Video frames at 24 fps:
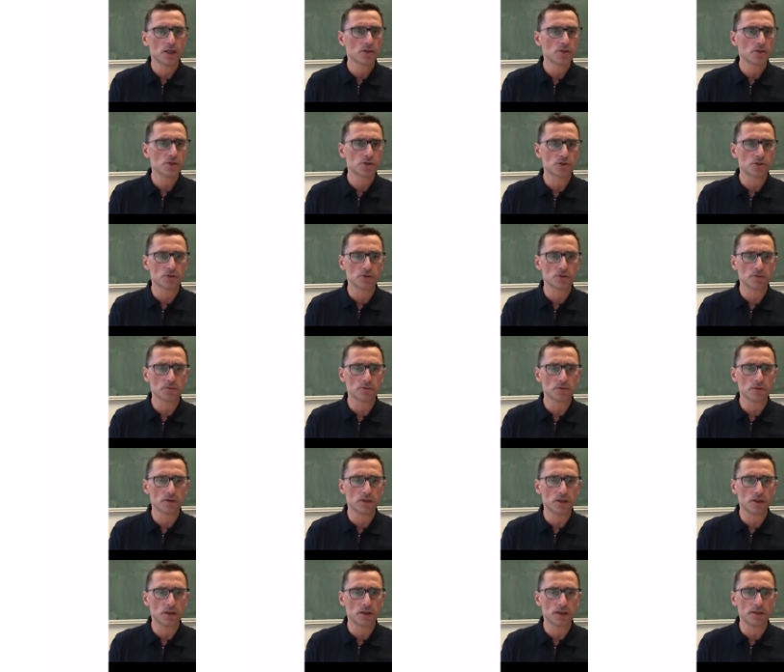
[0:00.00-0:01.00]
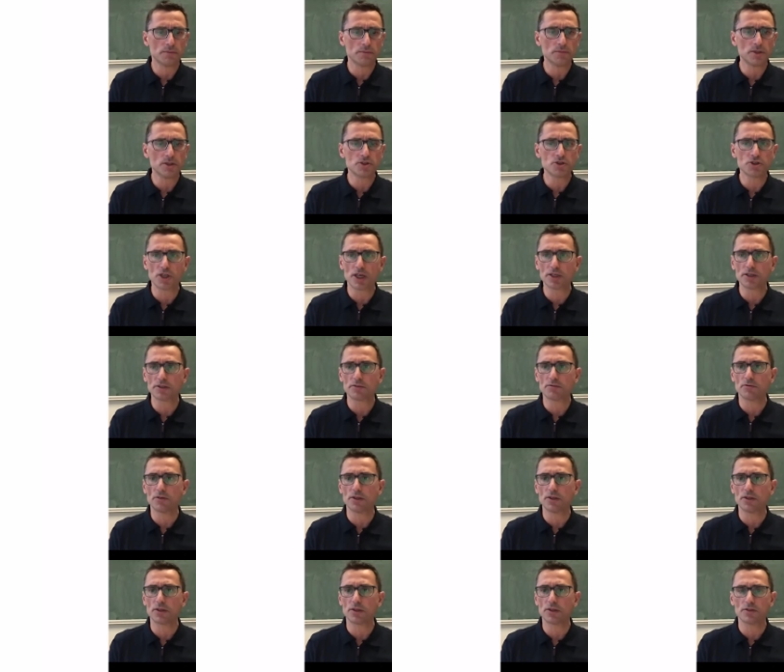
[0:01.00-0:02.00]
So let me check
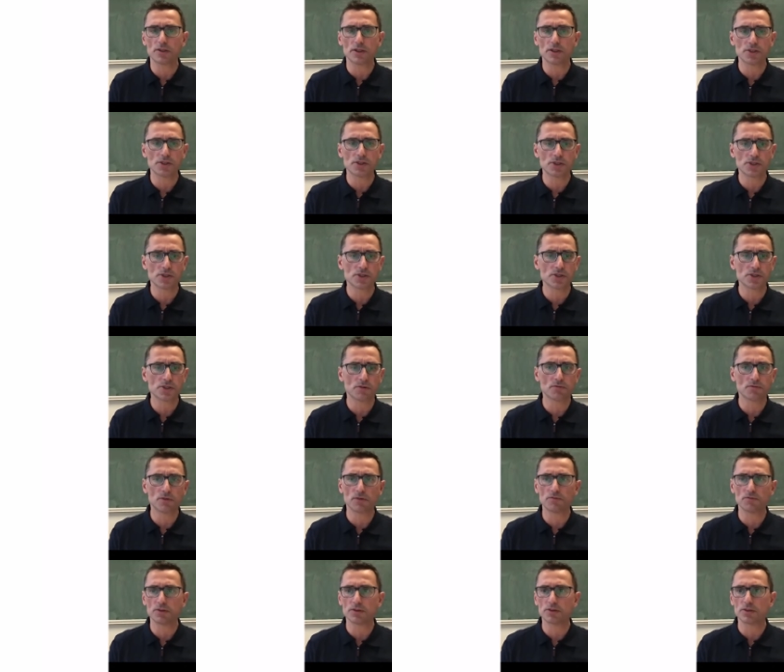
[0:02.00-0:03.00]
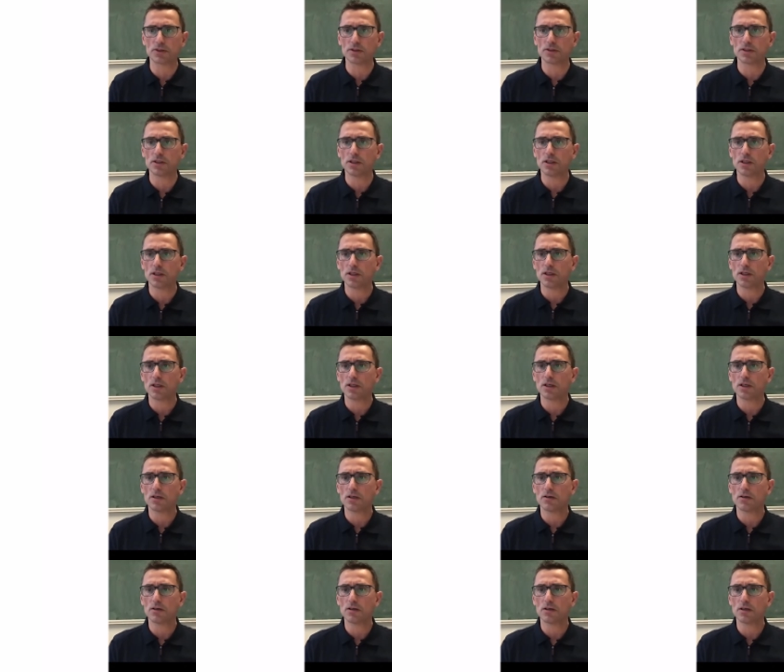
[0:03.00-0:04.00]
whether there is someone with a
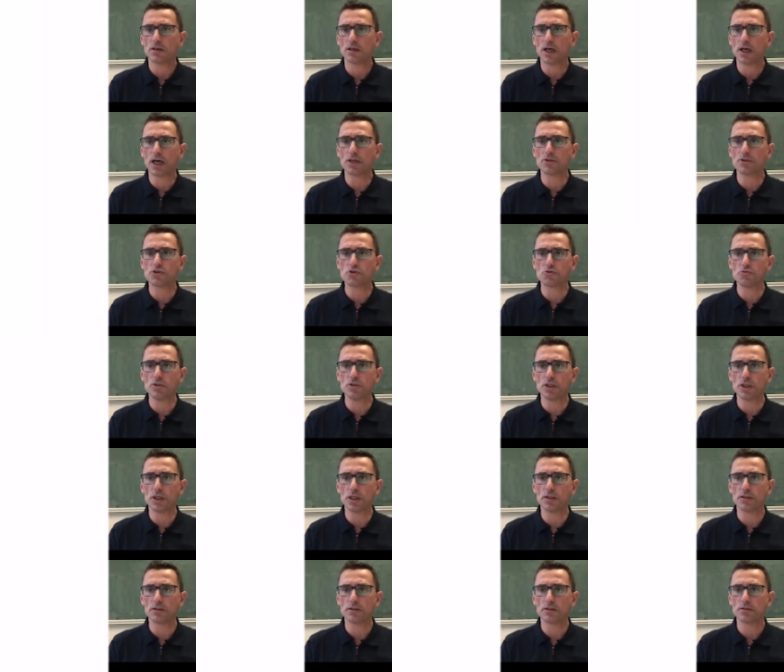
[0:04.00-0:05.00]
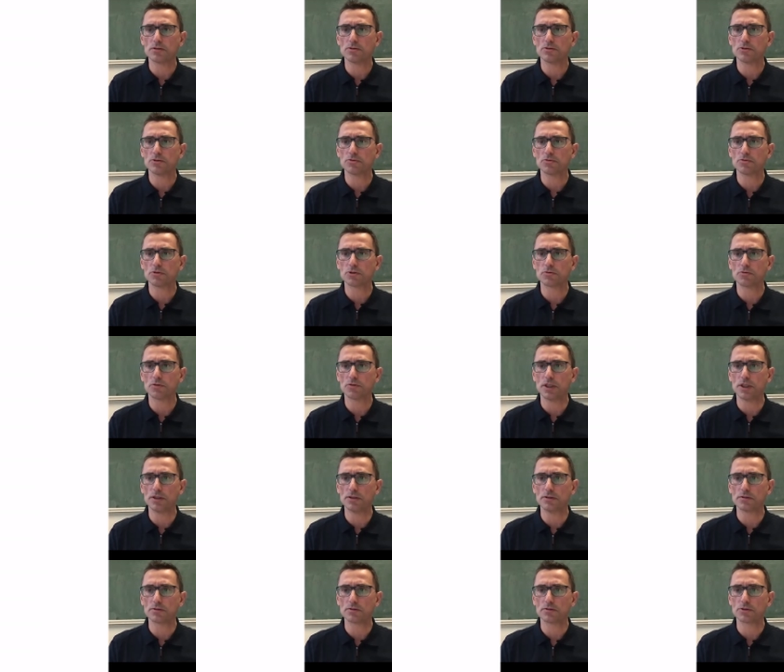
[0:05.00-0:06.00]
Julia.
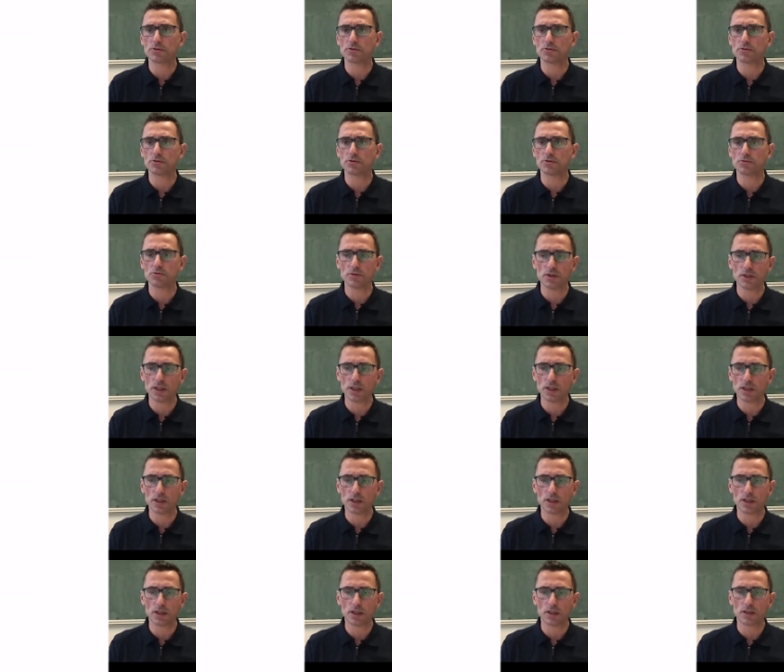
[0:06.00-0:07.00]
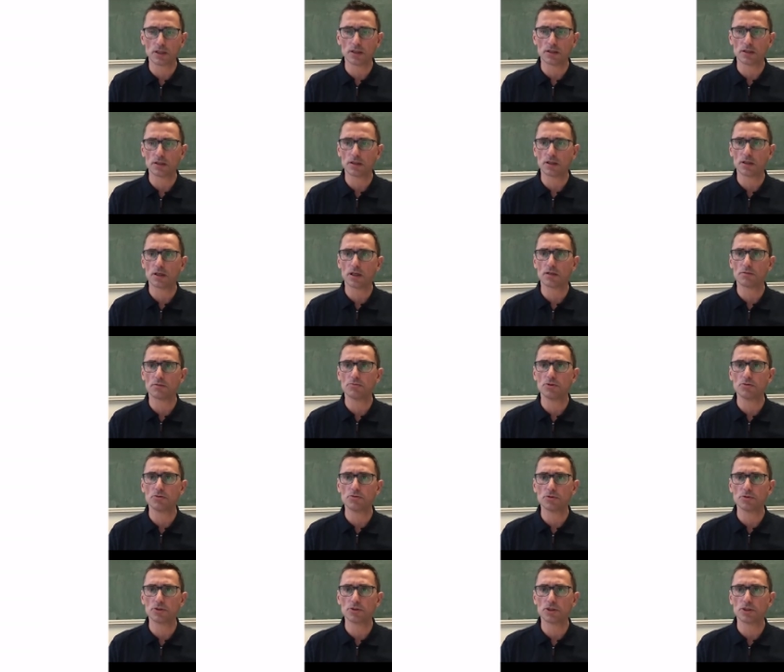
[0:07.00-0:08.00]
Wait, so Julia, I'll
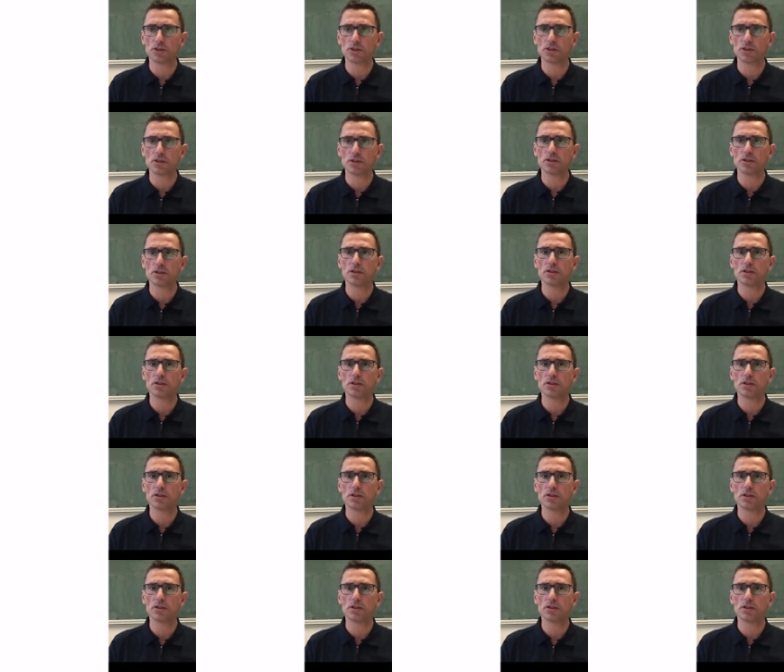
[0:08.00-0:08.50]
mute her.